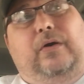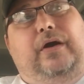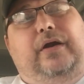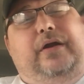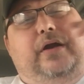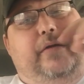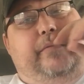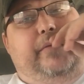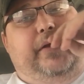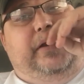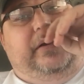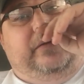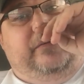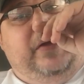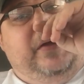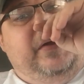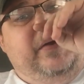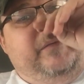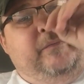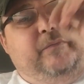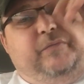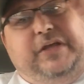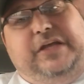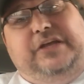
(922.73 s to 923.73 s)
And I mean,
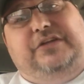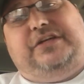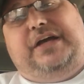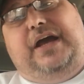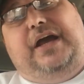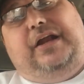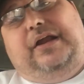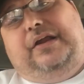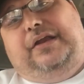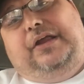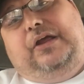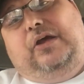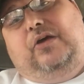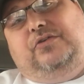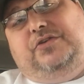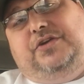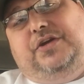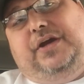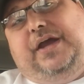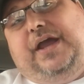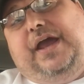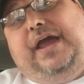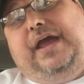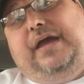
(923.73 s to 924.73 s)
these kind of deals
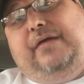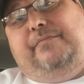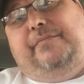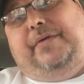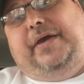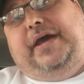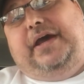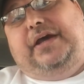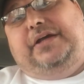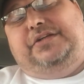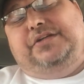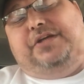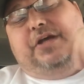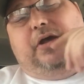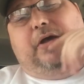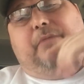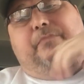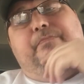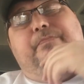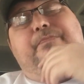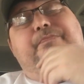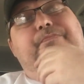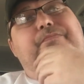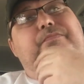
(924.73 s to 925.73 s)
you can't pass up.
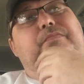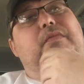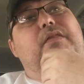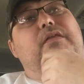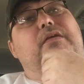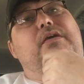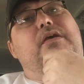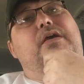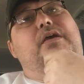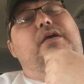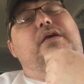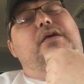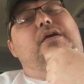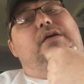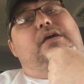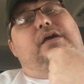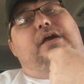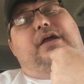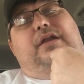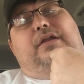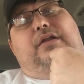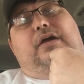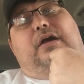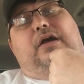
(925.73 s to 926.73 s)

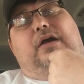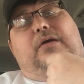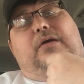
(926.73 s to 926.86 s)
And,